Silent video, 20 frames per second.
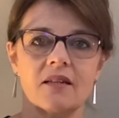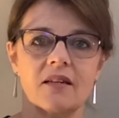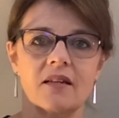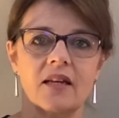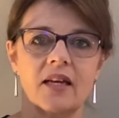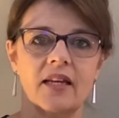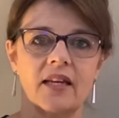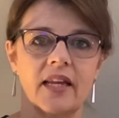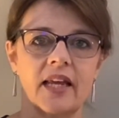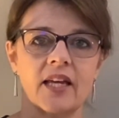
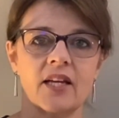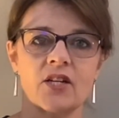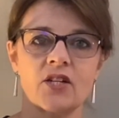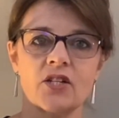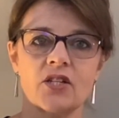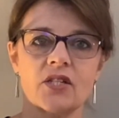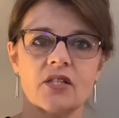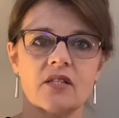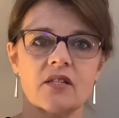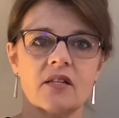and
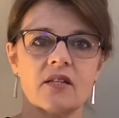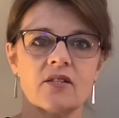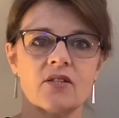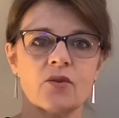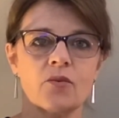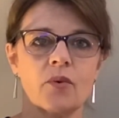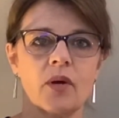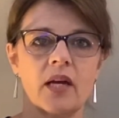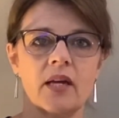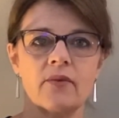anxious as the
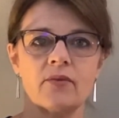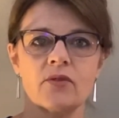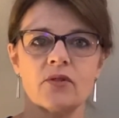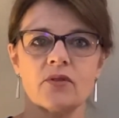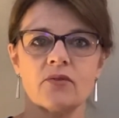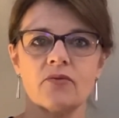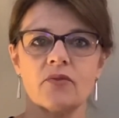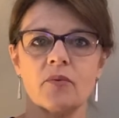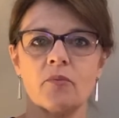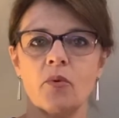waves
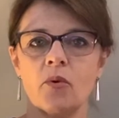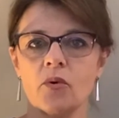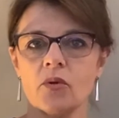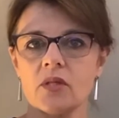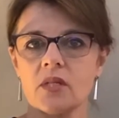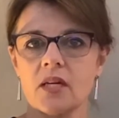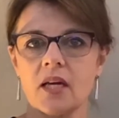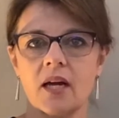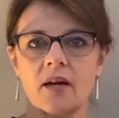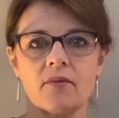of reports
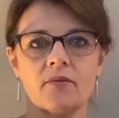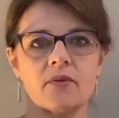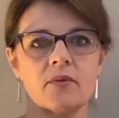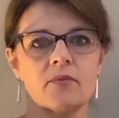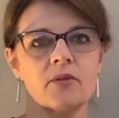come from